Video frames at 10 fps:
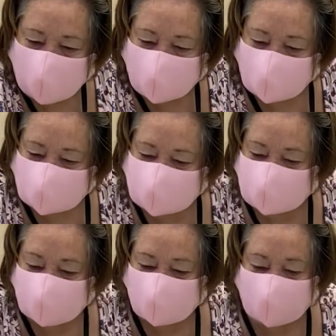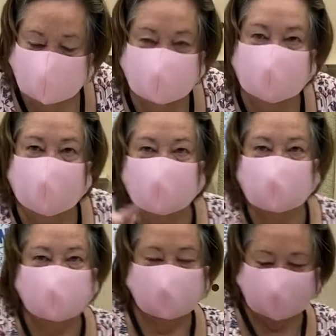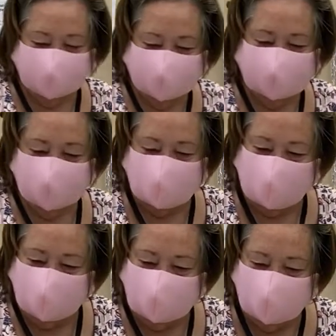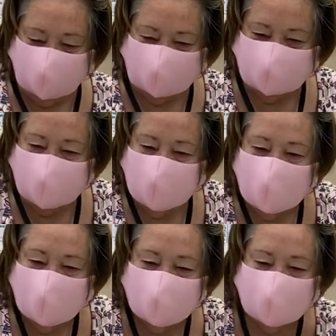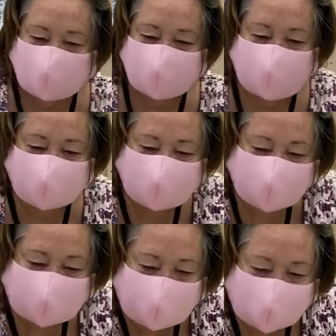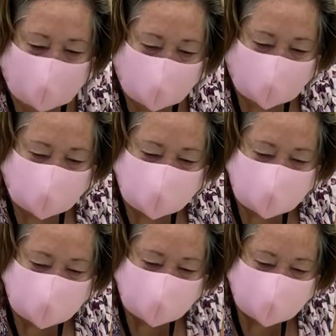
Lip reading: Or at least the door for the house. So that would be cool. We also have some black marbles.